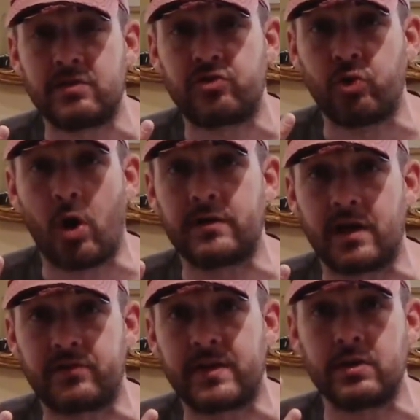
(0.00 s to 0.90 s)

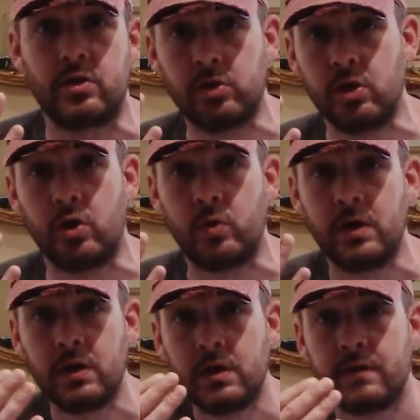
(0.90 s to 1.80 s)
sawdust and glue
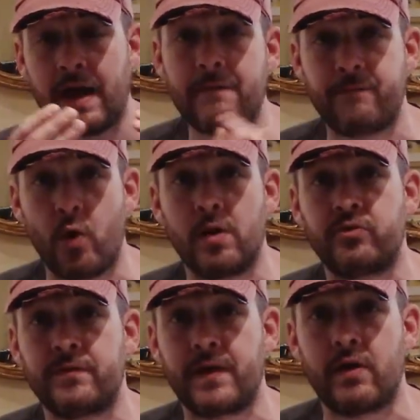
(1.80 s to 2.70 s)
that forms
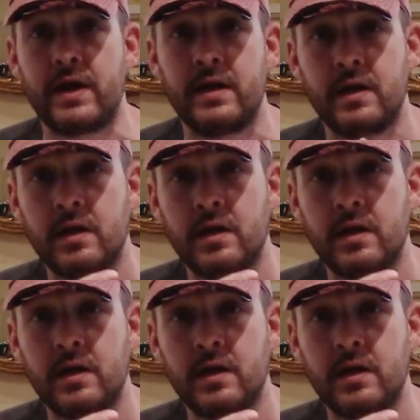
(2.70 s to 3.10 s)
a very